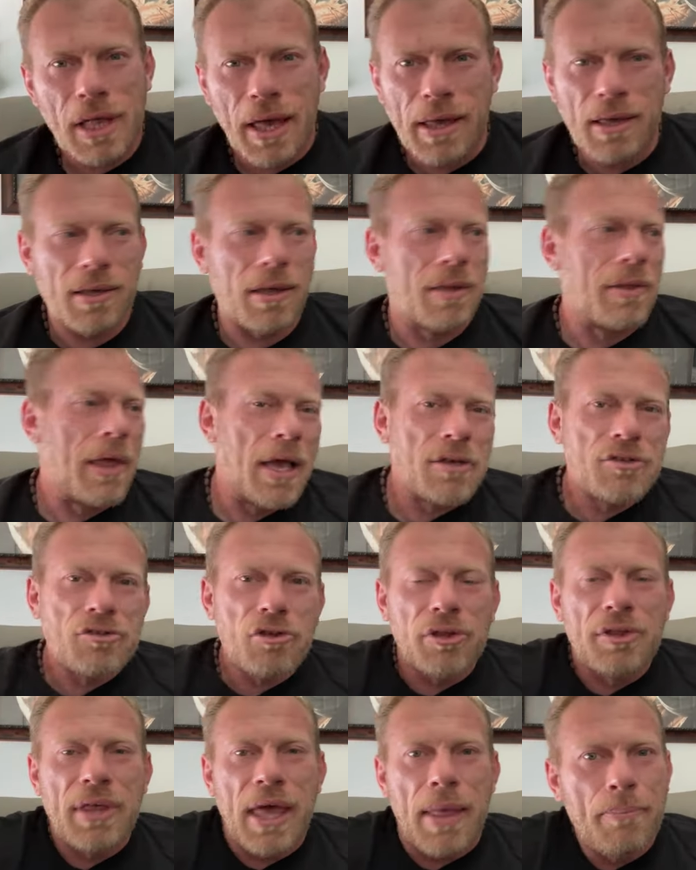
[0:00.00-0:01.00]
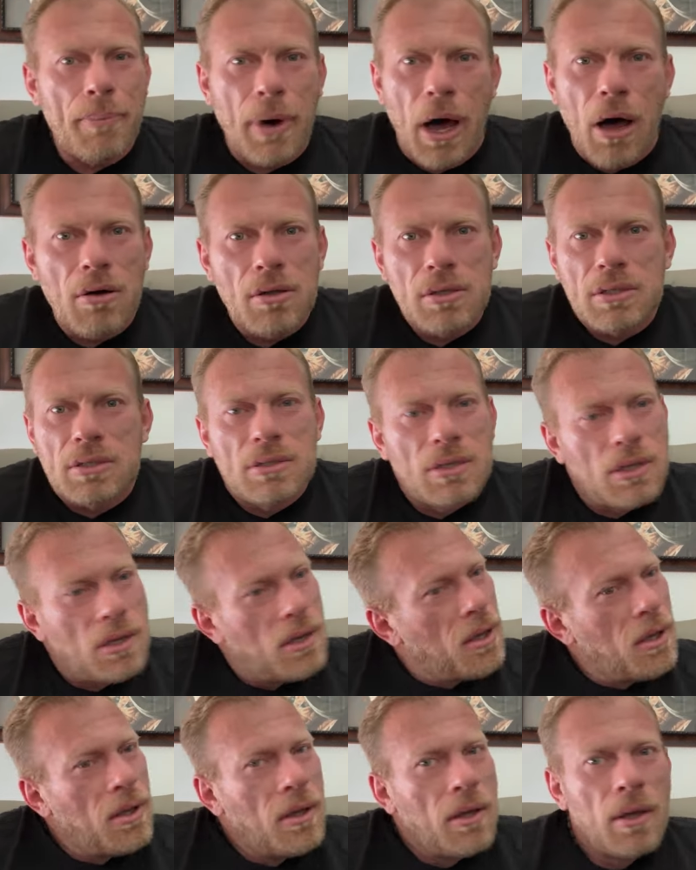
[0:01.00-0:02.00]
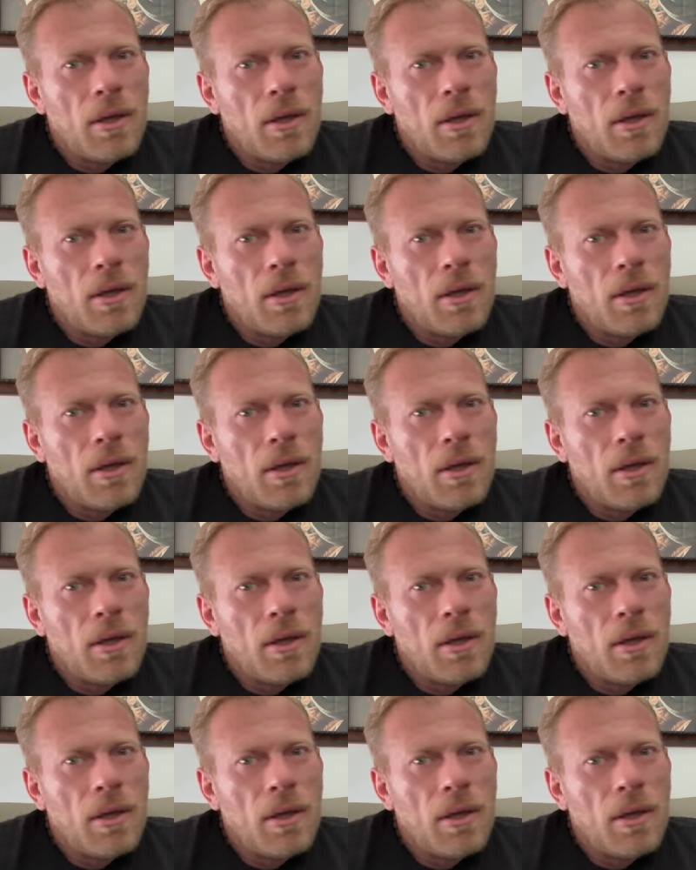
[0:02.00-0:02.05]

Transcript: it's like an extra 10 pounds.